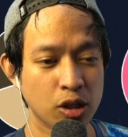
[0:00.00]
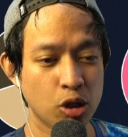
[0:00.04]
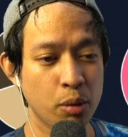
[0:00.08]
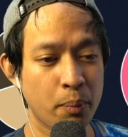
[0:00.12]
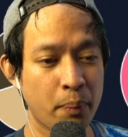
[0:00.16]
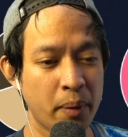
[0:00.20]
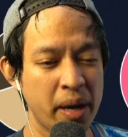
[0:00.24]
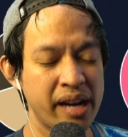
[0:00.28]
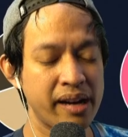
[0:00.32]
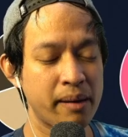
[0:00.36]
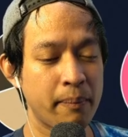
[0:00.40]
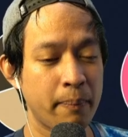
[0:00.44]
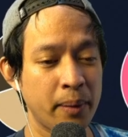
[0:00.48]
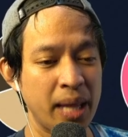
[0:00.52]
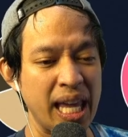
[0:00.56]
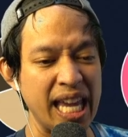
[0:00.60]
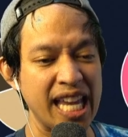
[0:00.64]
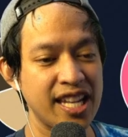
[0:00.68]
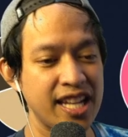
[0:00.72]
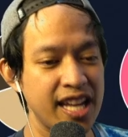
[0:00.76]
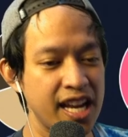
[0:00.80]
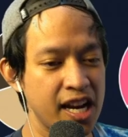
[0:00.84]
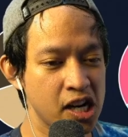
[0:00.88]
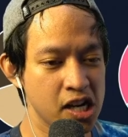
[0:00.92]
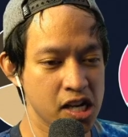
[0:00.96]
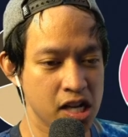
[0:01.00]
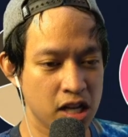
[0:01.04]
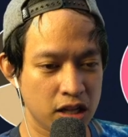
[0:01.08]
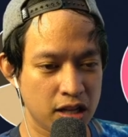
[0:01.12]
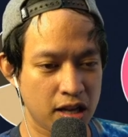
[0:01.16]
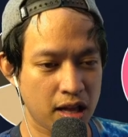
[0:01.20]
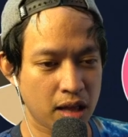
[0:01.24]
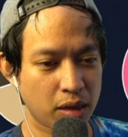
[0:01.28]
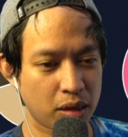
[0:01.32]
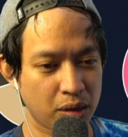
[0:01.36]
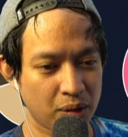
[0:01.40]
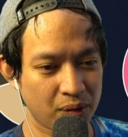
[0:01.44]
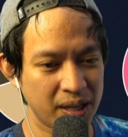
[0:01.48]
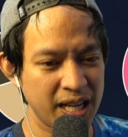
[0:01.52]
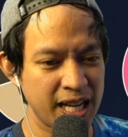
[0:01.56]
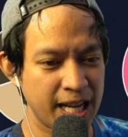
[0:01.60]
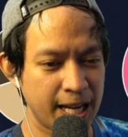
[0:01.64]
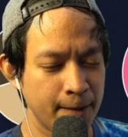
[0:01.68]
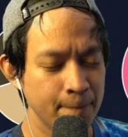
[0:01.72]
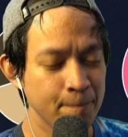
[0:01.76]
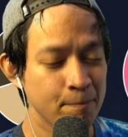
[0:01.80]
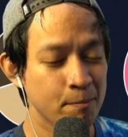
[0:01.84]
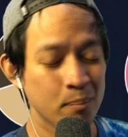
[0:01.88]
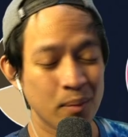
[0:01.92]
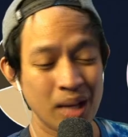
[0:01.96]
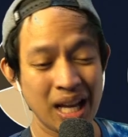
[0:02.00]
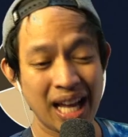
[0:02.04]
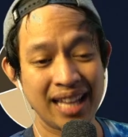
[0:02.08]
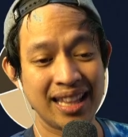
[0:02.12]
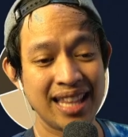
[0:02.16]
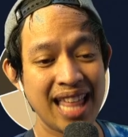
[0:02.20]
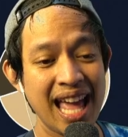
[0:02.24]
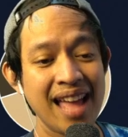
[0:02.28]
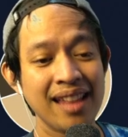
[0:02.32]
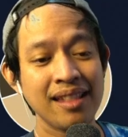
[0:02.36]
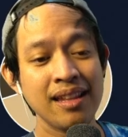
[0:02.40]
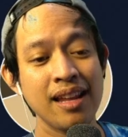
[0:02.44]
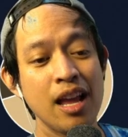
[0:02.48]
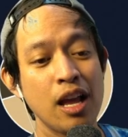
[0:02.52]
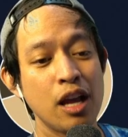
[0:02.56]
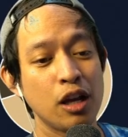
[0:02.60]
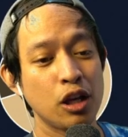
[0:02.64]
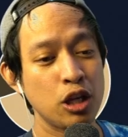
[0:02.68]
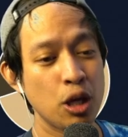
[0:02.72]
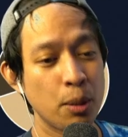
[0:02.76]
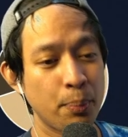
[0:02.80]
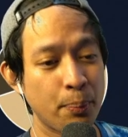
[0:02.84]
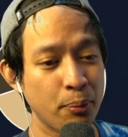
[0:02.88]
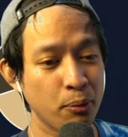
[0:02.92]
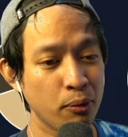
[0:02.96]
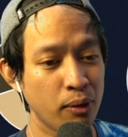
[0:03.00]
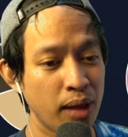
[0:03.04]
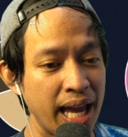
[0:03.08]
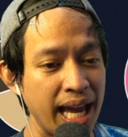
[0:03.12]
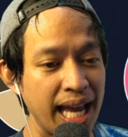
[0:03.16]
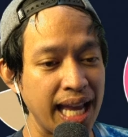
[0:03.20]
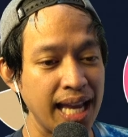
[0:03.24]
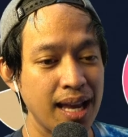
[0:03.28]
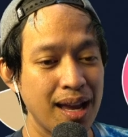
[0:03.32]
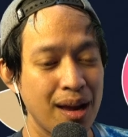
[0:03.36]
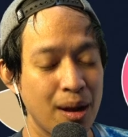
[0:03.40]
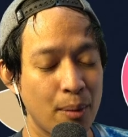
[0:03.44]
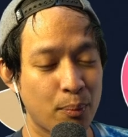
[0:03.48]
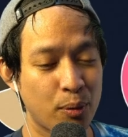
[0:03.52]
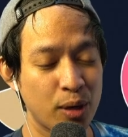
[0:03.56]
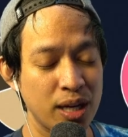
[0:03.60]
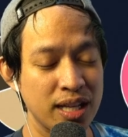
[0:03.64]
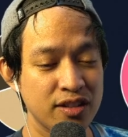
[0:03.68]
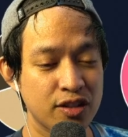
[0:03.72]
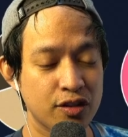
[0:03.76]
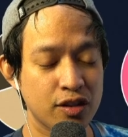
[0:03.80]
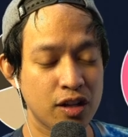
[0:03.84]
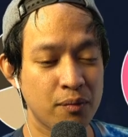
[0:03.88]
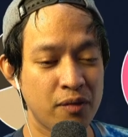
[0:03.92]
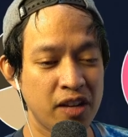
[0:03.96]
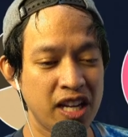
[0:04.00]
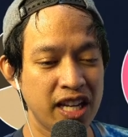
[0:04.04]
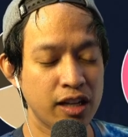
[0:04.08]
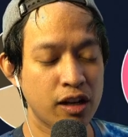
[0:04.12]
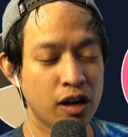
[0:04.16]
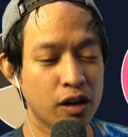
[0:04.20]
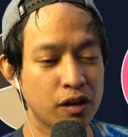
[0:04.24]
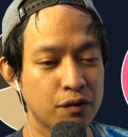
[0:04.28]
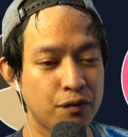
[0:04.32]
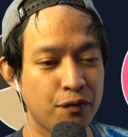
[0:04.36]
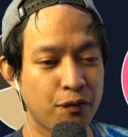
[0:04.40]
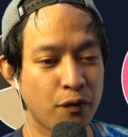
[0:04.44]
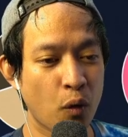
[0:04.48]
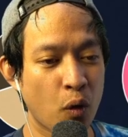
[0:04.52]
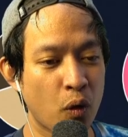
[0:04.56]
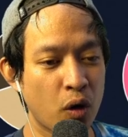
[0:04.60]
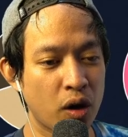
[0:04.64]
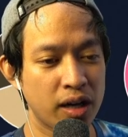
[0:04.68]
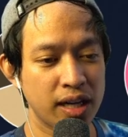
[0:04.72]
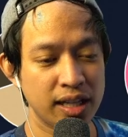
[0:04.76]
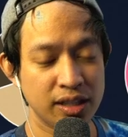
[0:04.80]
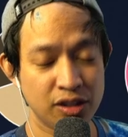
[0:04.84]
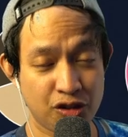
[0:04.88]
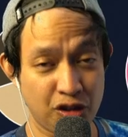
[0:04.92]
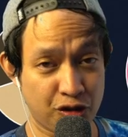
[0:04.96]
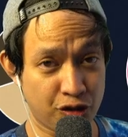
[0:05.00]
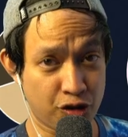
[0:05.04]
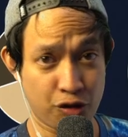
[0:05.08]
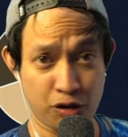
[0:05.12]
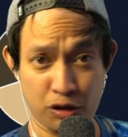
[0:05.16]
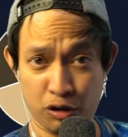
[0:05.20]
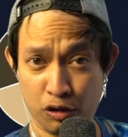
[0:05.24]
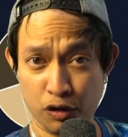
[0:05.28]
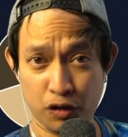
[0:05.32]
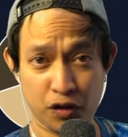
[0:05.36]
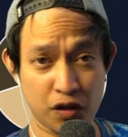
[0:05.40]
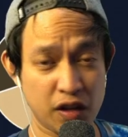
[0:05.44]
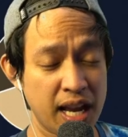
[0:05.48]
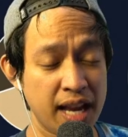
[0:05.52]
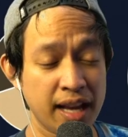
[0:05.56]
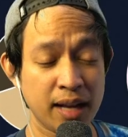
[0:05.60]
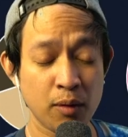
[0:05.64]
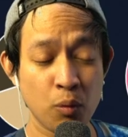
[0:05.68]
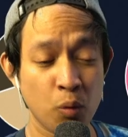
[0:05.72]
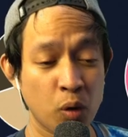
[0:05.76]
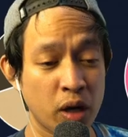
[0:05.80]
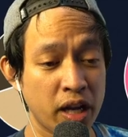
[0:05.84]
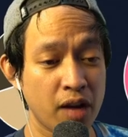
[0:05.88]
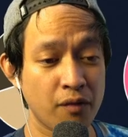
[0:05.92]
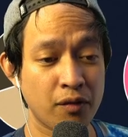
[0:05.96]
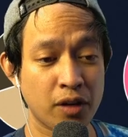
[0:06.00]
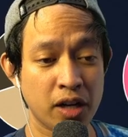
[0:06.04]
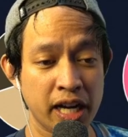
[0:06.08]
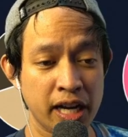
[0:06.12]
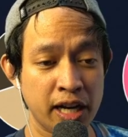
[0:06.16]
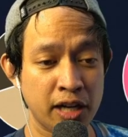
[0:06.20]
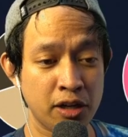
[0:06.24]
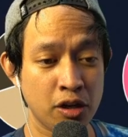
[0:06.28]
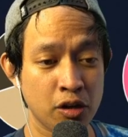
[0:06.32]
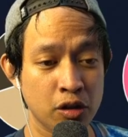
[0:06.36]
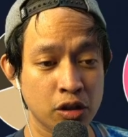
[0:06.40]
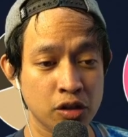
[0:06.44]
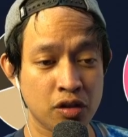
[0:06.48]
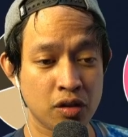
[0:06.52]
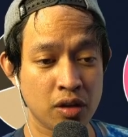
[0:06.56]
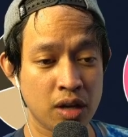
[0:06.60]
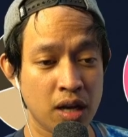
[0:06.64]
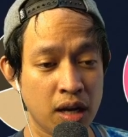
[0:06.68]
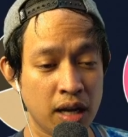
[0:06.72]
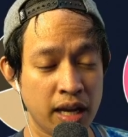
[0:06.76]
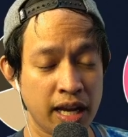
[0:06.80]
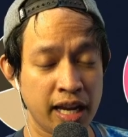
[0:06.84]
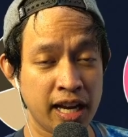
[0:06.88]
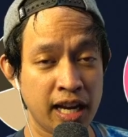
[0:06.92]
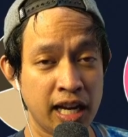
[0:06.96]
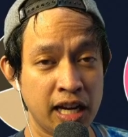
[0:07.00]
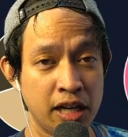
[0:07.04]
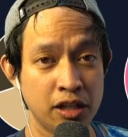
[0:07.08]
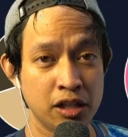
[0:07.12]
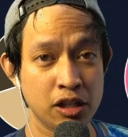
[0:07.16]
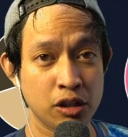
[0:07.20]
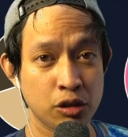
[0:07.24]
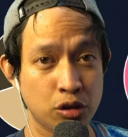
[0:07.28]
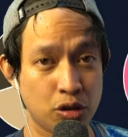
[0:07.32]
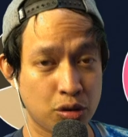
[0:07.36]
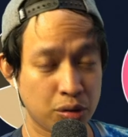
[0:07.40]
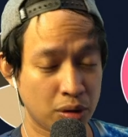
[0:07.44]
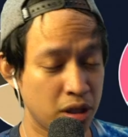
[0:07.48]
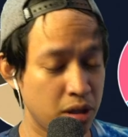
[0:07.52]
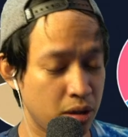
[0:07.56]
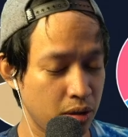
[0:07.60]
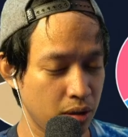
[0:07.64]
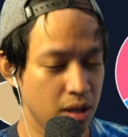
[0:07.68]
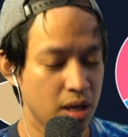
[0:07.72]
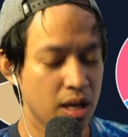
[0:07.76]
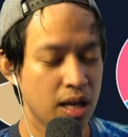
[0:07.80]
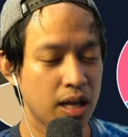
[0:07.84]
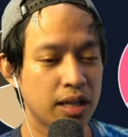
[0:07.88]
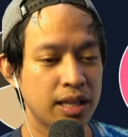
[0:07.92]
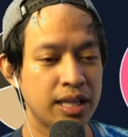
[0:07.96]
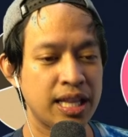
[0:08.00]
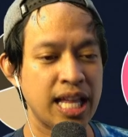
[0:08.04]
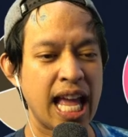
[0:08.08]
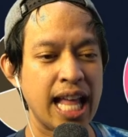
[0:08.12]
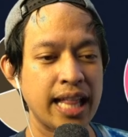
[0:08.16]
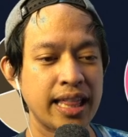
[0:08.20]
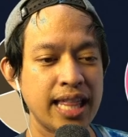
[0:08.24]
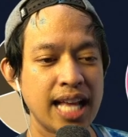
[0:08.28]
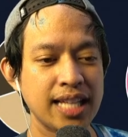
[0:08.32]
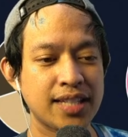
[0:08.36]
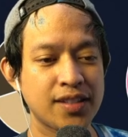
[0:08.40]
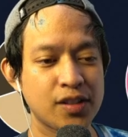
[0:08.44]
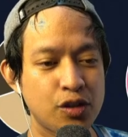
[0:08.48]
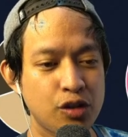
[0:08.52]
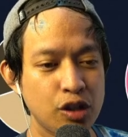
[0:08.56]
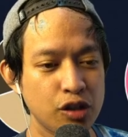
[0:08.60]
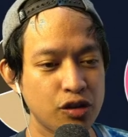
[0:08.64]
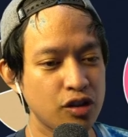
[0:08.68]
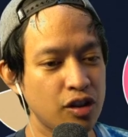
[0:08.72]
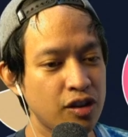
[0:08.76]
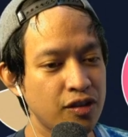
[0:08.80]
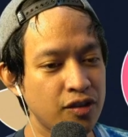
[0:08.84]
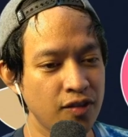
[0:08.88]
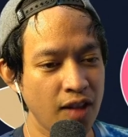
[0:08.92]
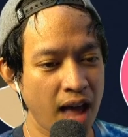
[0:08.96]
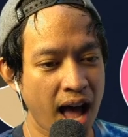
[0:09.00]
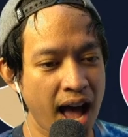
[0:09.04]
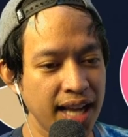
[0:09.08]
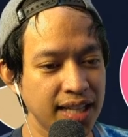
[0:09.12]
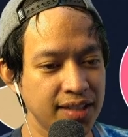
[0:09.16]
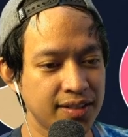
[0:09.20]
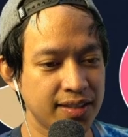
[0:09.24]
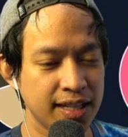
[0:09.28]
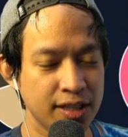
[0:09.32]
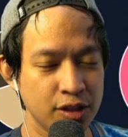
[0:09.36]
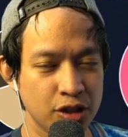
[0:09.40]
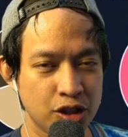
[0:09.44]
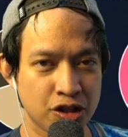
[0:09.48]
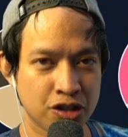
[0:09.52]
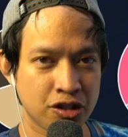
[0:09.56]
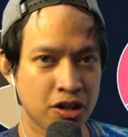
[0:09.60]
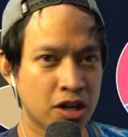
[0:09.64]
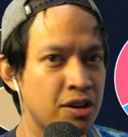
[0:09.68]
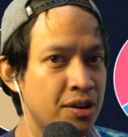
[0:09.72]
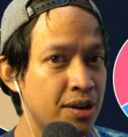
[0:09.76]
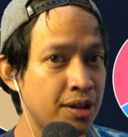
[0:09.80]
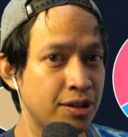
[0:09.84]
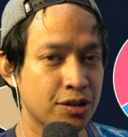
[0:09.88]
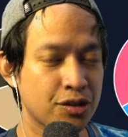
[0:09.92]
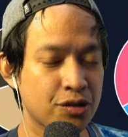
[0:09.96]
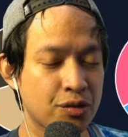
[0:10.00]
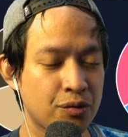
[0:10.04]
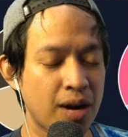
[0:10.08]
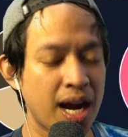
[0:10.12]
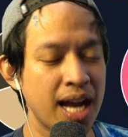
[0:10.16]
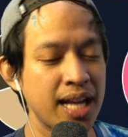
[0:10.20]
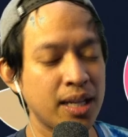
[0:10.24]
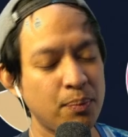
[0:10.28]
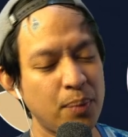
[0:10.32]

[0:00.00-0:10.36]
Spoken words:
You play an Ariel on 3, and then you play Prince Naveen on 4 to sing whatever Ariel drew. And that's just a nice insurance, right?